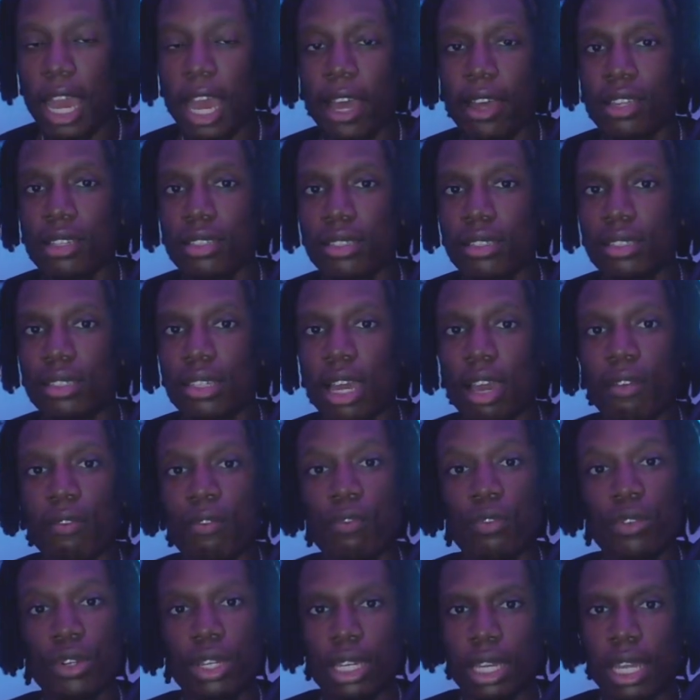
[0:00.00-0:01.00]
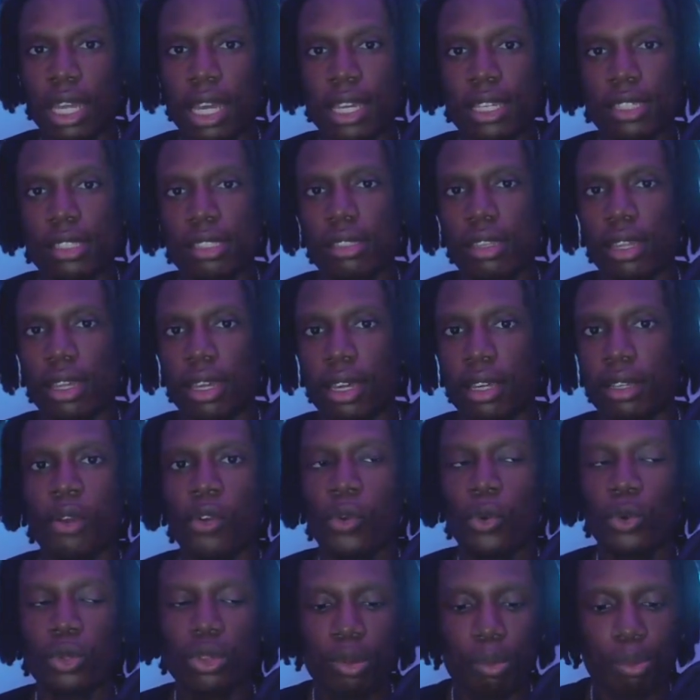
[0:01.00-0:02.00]
and I've realized that
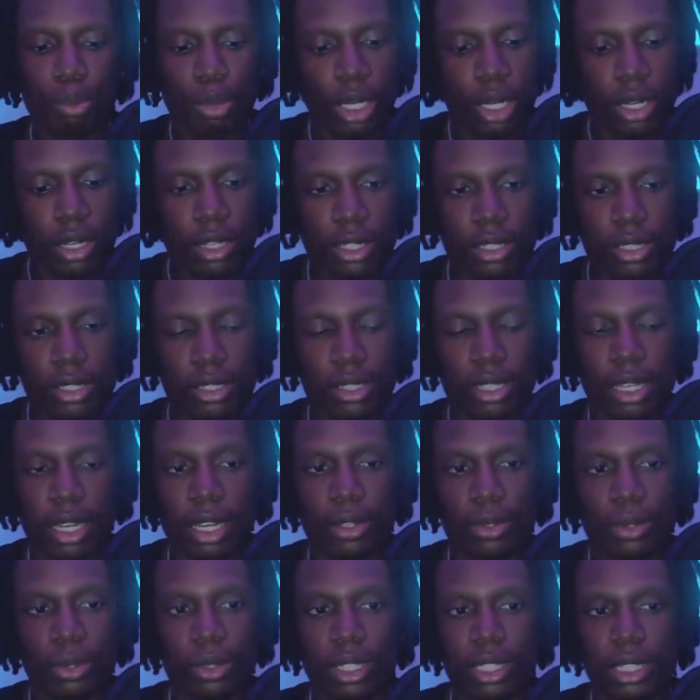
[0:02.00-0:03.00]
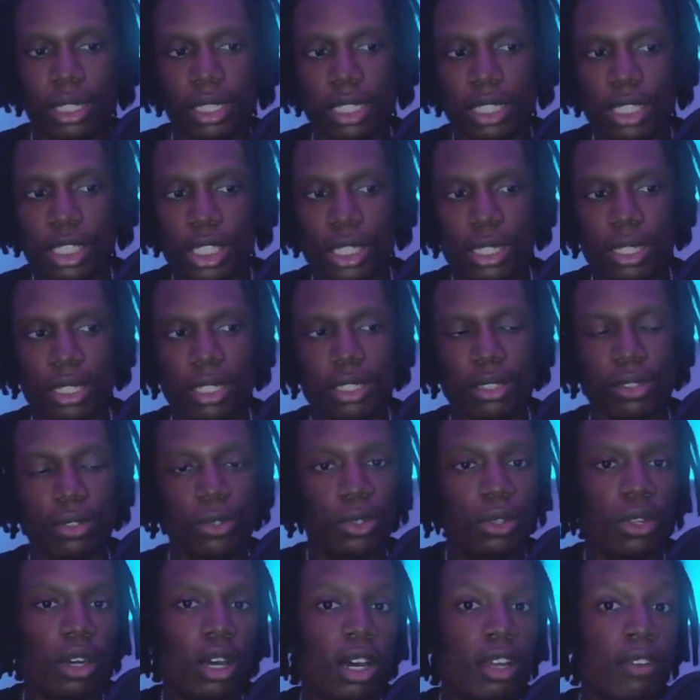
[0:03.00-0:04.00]
all the bugs and all the glitches and all
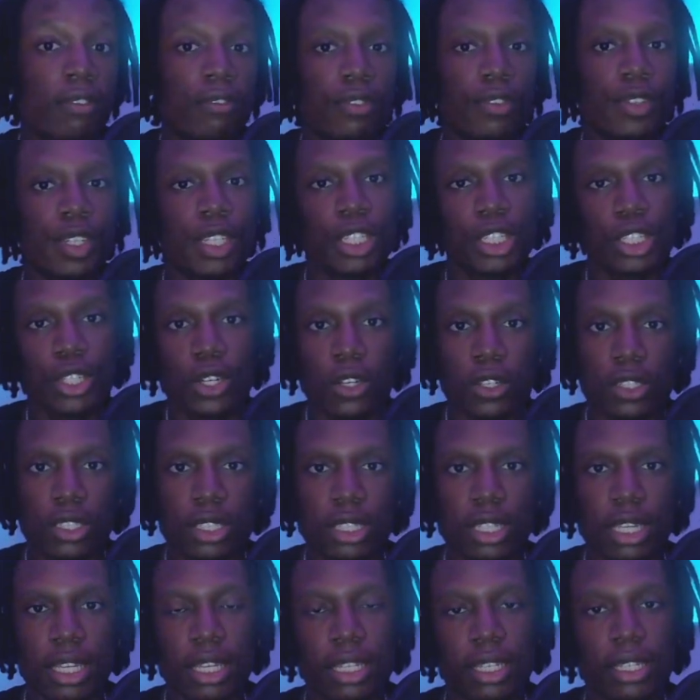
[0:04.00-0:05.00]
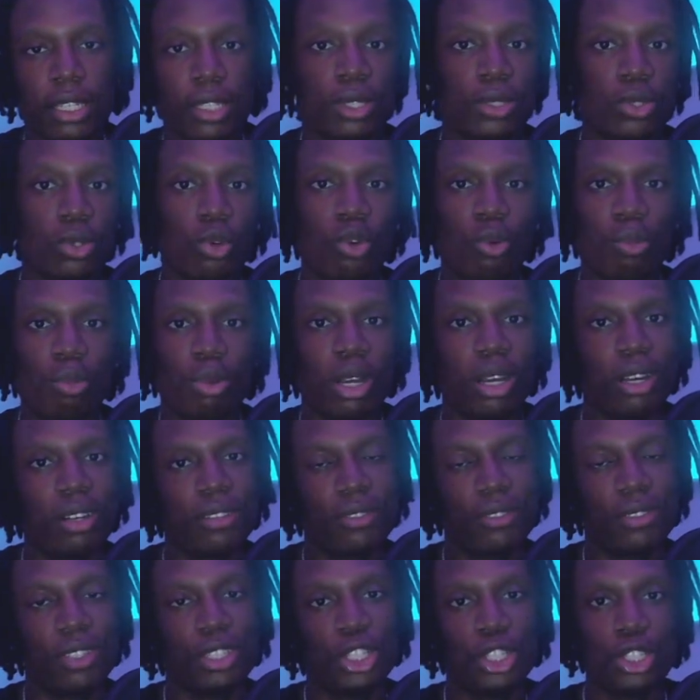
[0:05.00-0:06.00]
the unfinished content is all part
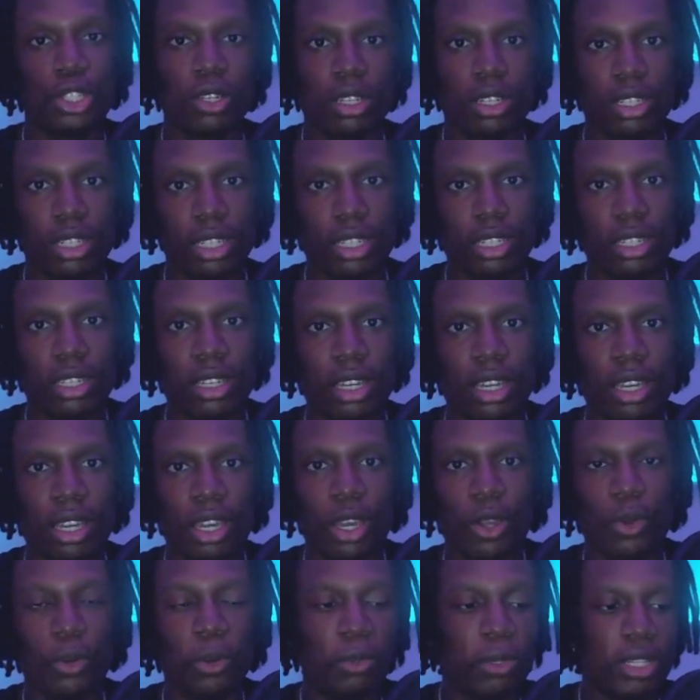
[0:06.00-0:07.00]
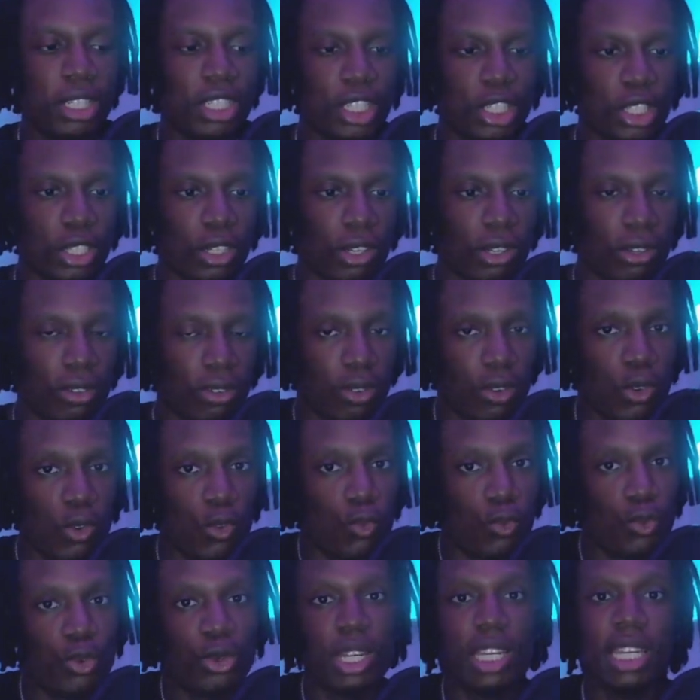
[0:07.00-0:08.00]
of the journey which
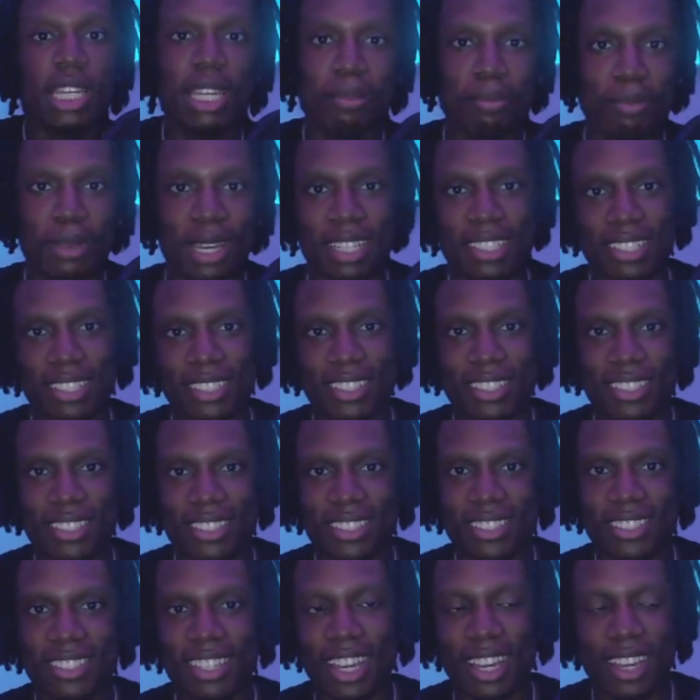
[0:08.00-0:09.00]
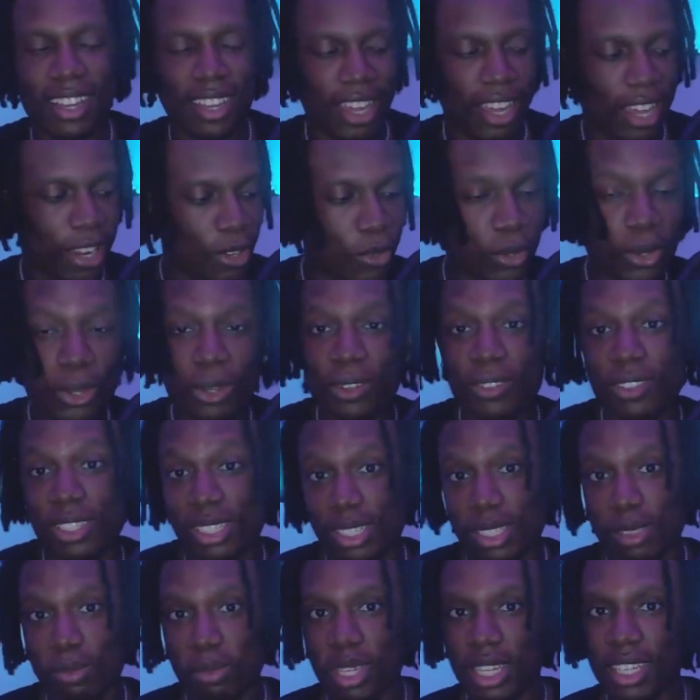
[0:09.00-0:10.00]
really matters. I don't know if this
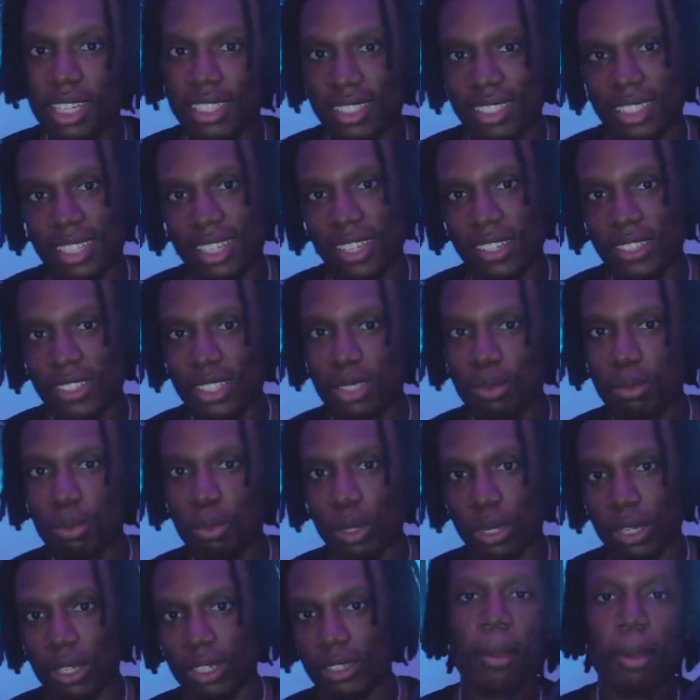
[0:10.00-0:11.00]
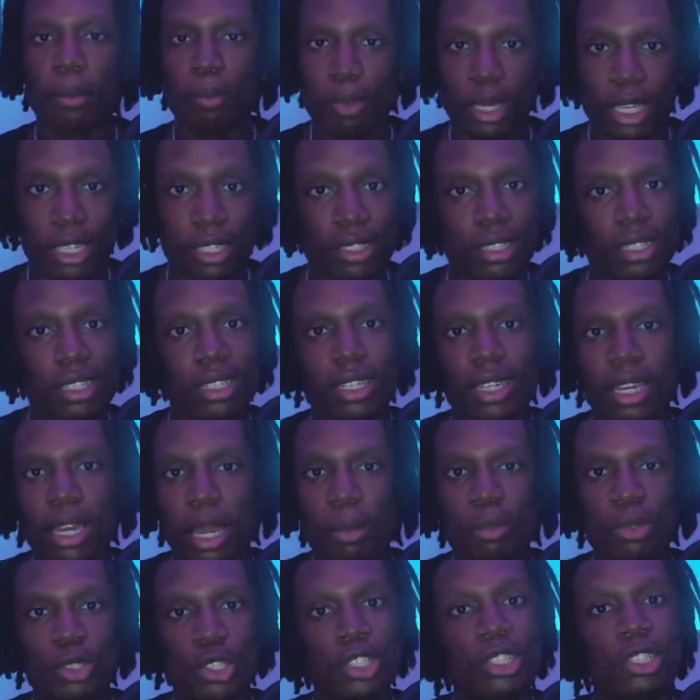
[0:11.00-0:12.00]
is making sense but basically
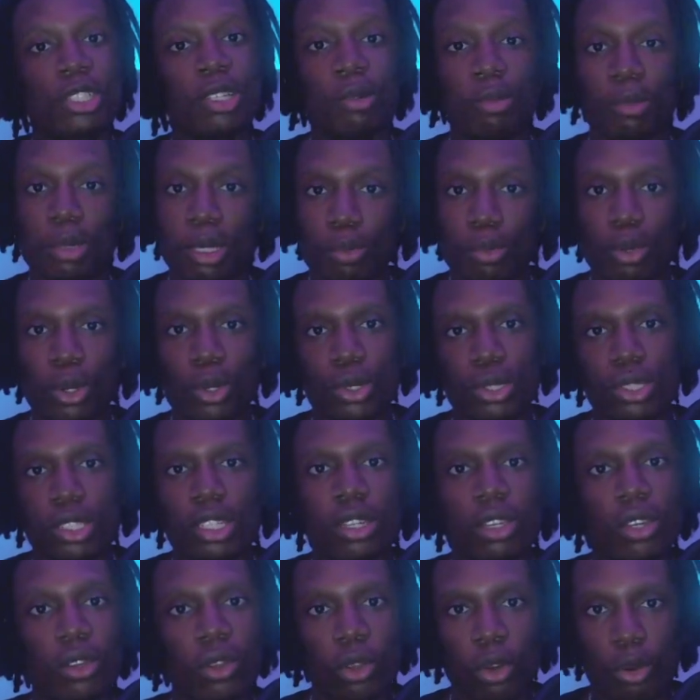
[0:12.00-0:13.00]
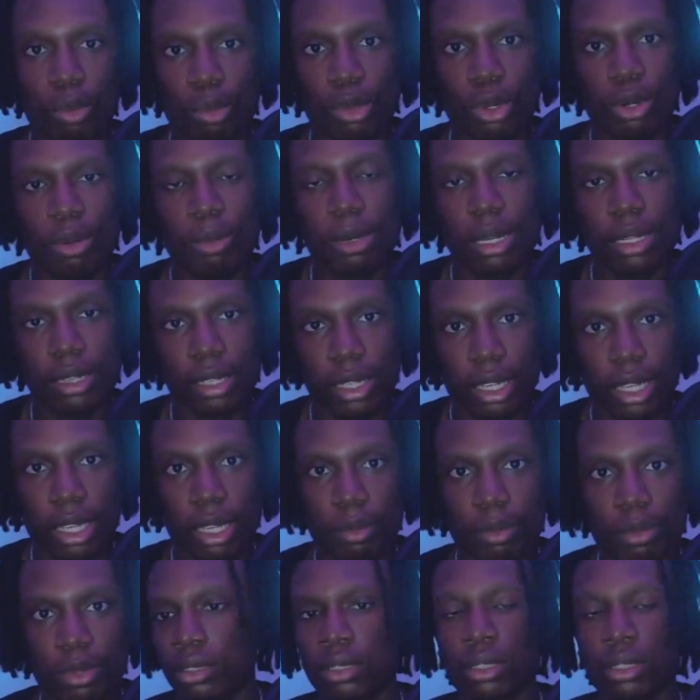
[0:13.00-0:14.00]
I'm just going to be posting a lot more about the game.